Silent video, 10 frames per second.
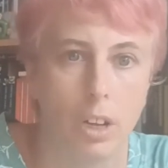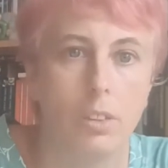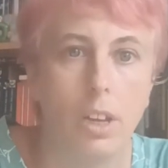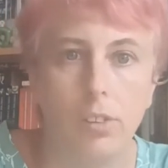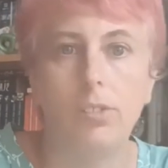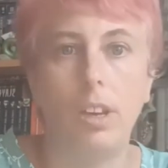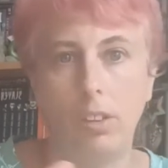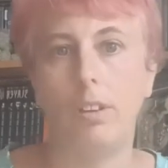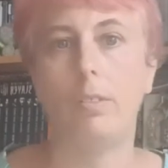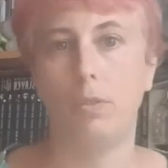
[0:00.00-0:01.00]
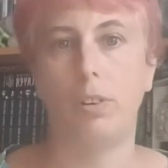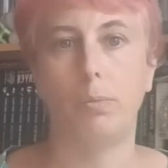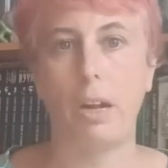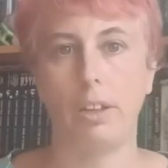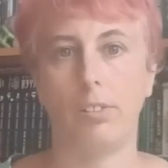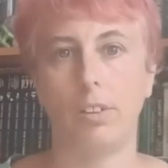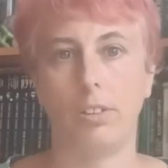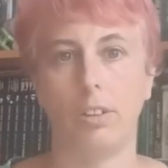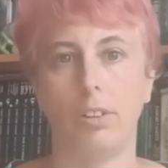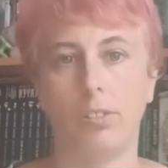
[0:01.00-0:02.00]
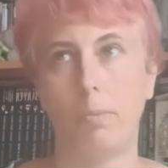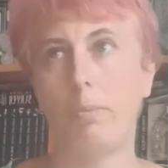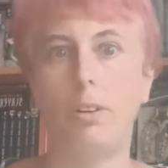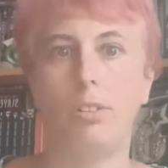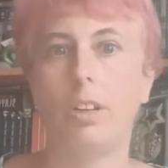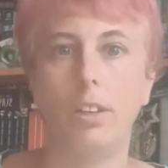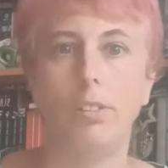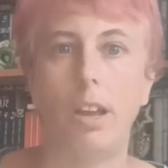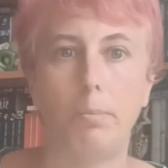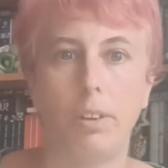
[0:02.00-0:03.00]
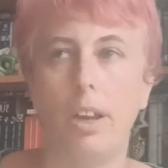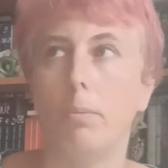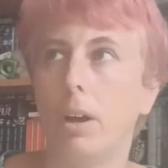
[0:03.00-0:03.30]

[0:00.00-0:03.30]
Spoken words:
they seek to influence planning decisions. Maybe we should have condemned him.